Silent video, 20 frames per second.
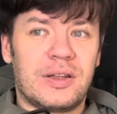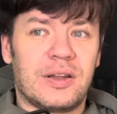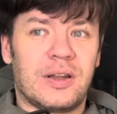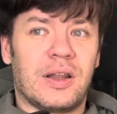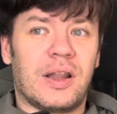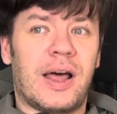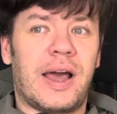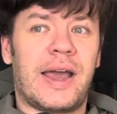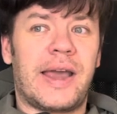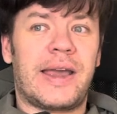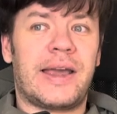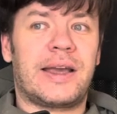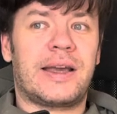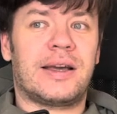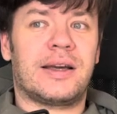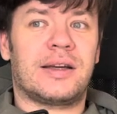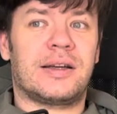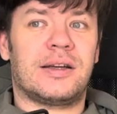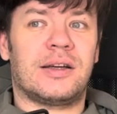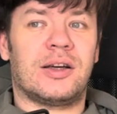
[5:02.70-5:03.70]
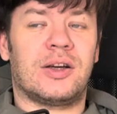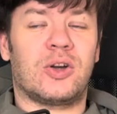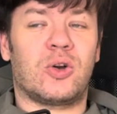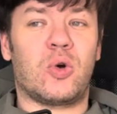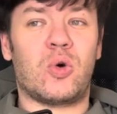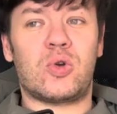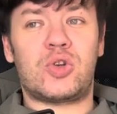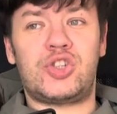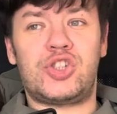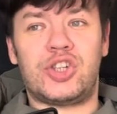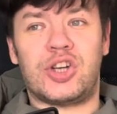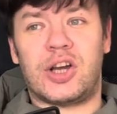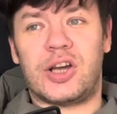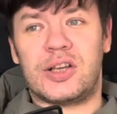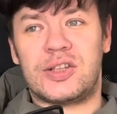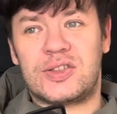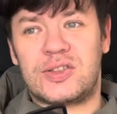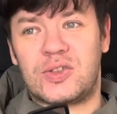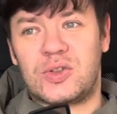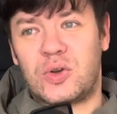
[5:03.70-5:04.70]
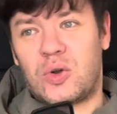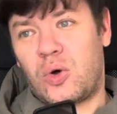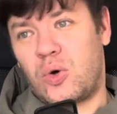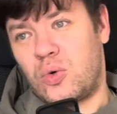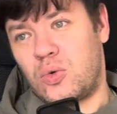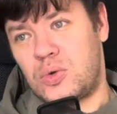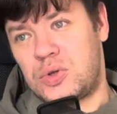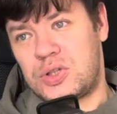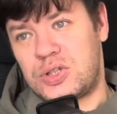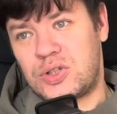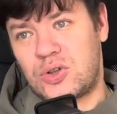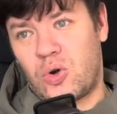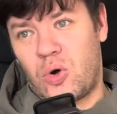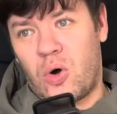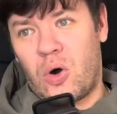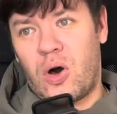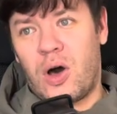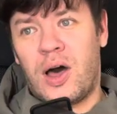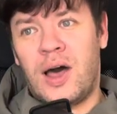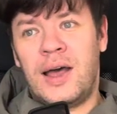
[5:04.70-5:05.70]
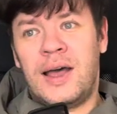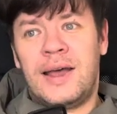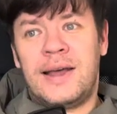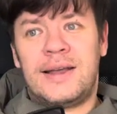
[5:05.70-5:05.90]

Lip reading: like gotchas notes or